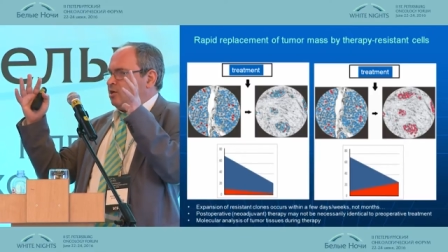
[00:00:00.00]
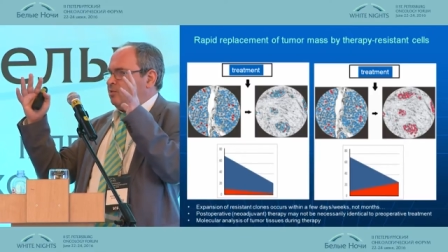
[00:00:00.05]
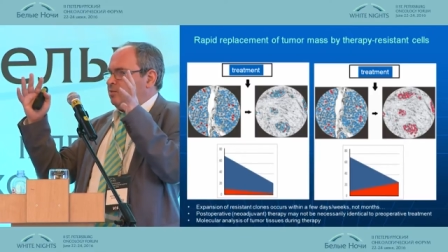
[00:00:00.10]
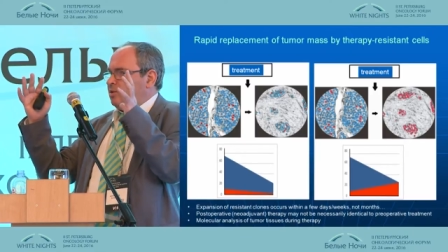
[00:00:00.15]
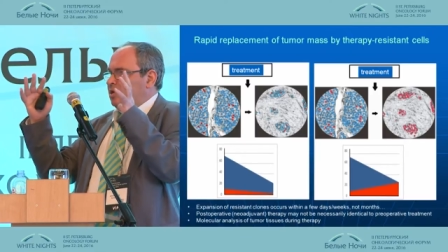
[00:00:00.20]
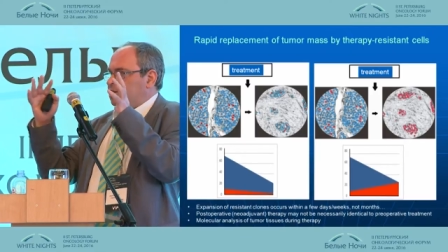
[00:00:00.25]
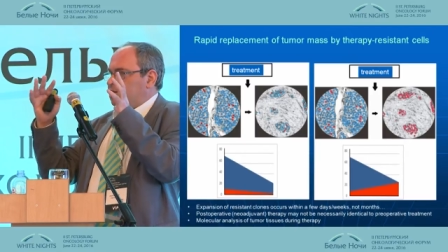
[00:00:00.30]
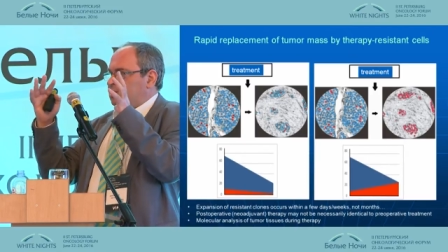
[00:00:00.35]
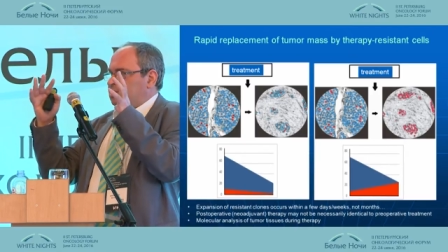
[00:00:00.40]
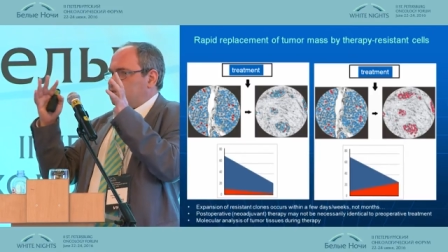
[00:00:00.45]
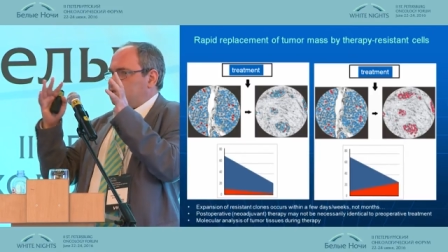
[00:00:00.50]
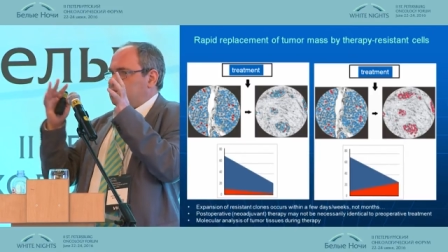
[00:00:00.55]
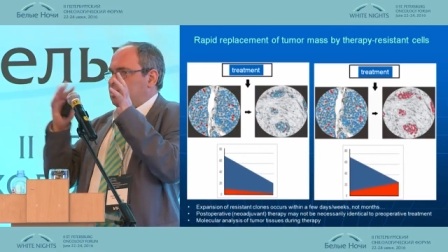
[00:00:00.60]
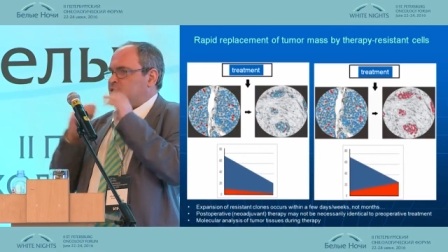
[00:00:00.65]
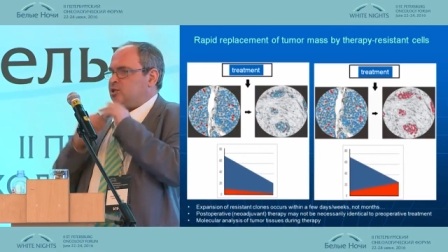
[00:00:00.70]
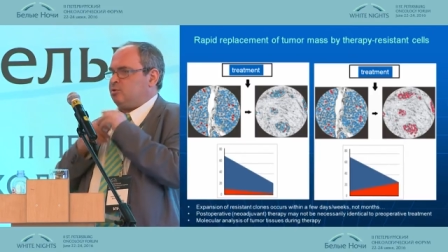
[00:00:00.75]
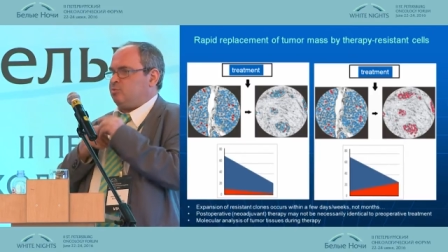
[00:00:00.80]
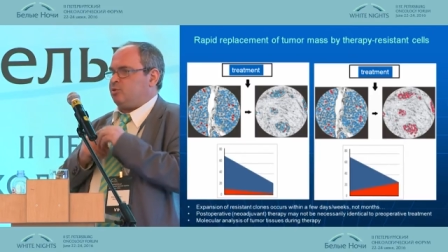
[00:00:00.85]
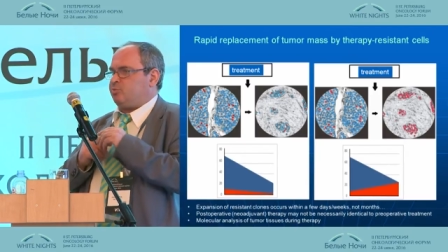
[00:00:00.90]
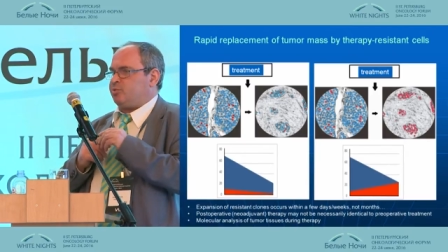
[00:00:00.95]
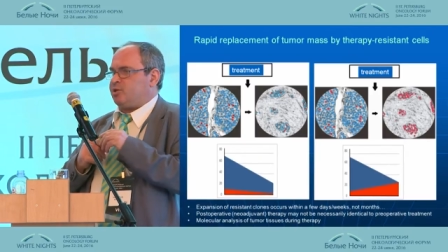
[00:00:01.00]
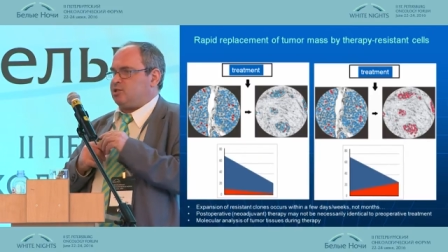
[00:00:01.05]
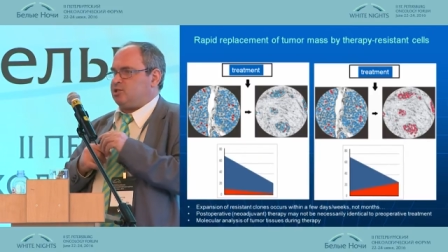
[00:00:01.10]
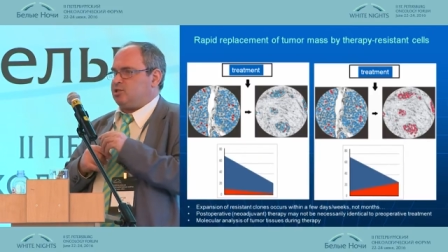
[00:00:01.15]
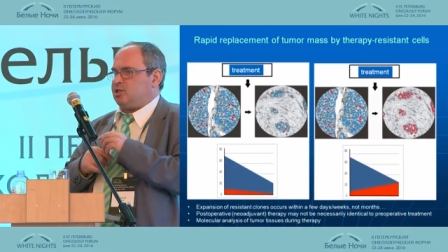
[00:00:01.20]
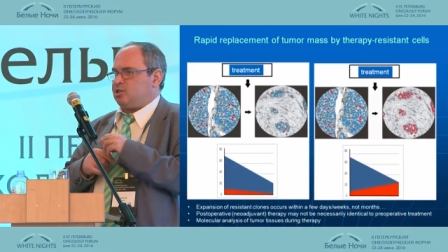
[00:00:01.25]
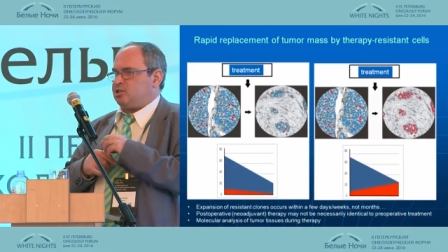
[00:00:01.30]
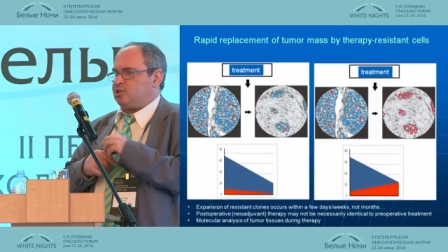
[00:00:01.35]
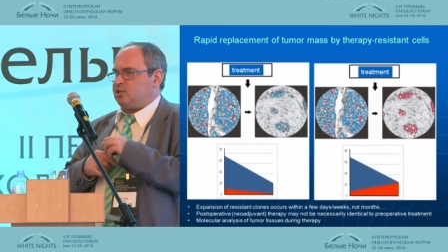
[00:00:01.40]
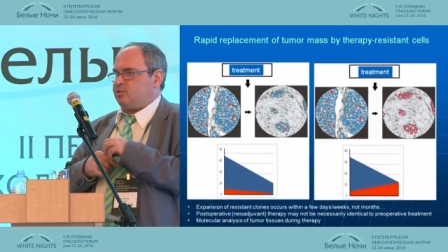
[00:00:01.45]
well understandable
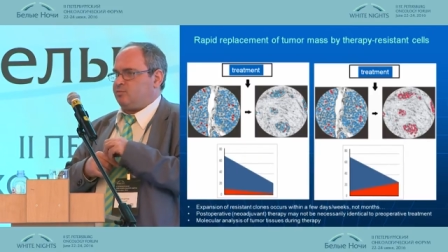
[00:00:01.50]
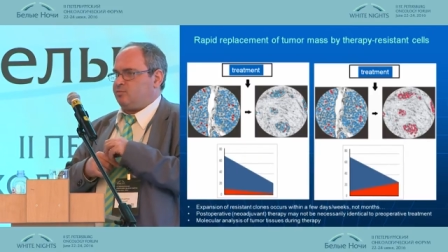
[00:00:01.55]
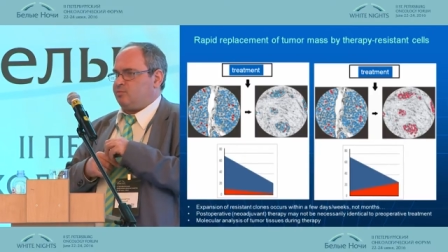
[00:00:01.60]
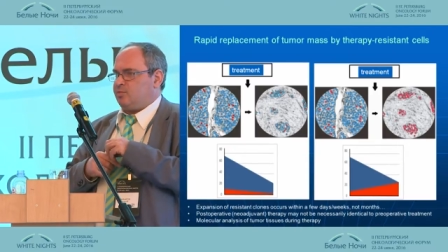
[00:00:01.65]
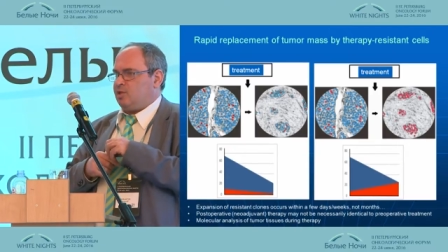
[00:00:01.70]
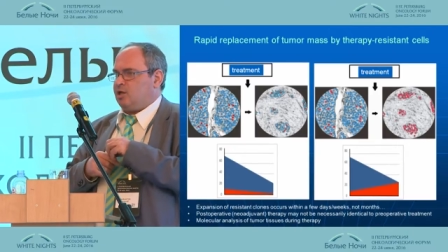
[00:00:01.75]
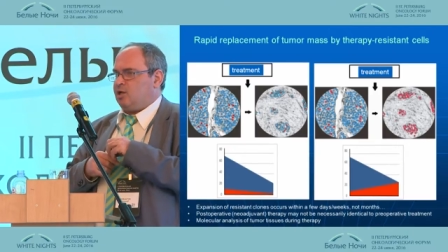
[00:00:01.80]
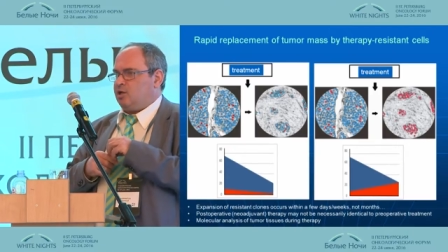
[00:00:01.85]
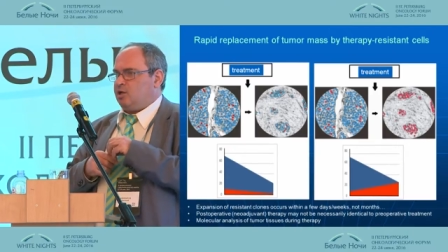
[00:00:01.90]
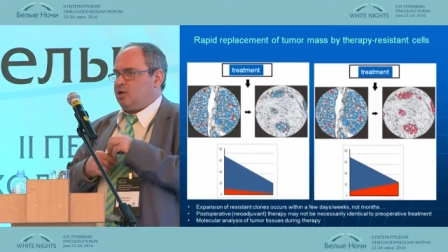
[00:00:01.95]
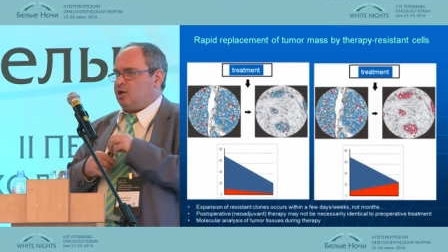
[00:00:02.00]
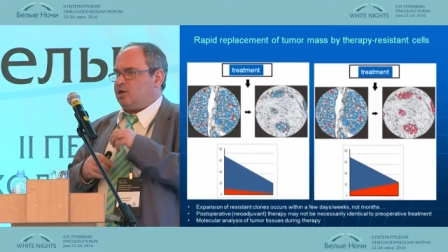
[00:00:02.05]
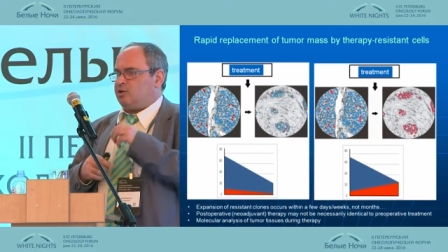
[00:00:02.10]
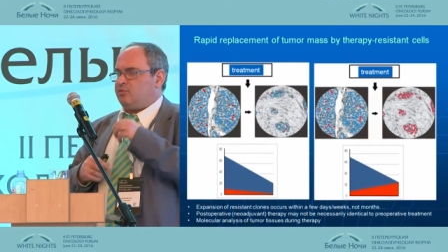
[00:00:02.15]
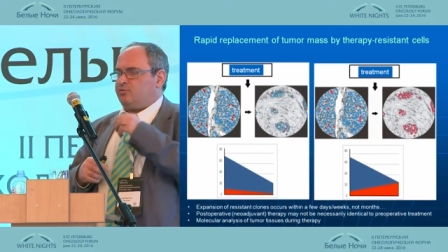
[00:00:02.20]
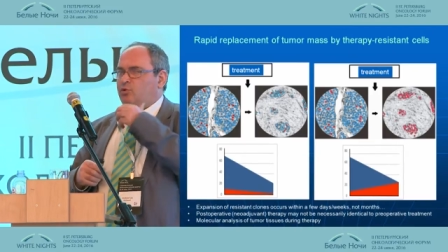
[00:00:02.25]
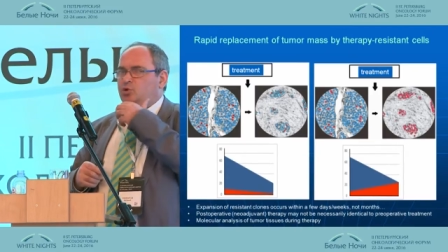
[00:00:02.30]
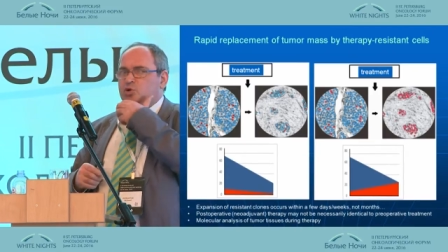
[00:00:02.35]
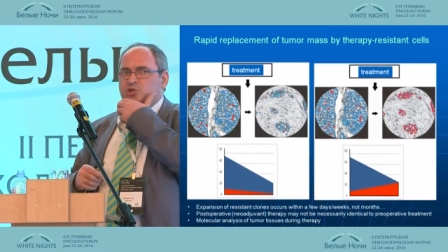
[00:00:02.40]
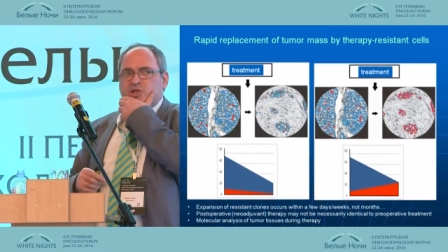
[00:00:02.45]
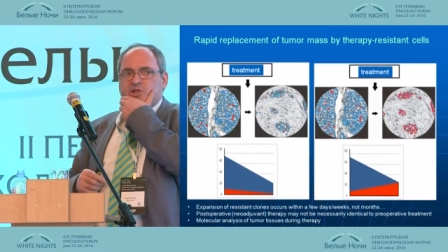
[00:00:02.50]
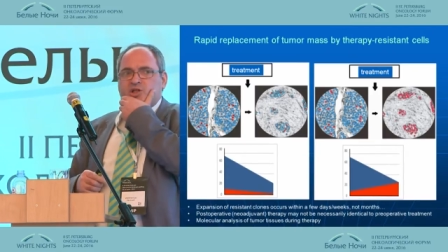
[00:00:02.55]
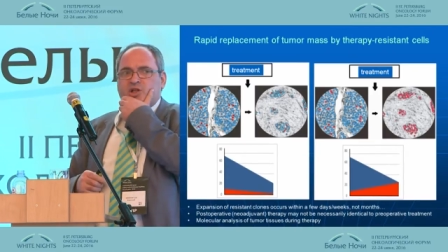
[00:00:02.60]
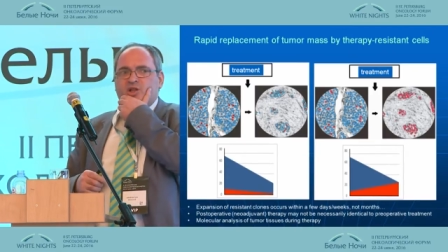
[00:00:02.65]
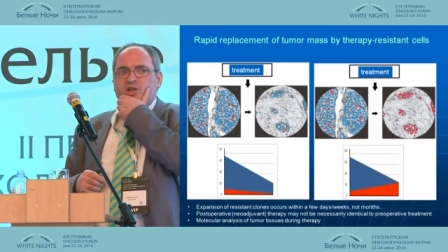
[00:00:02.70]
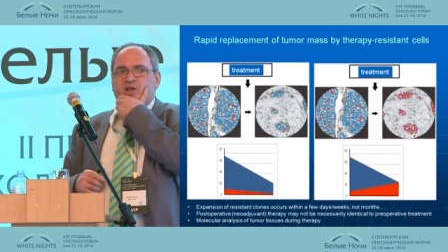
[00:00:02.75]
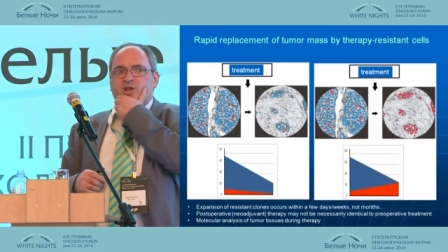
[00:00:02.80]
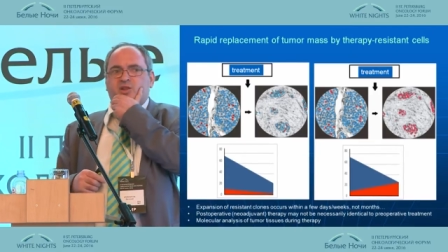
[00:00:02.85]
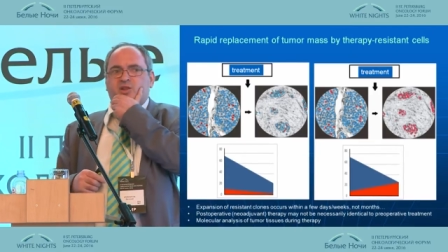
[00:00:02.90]
process. Unfortunately,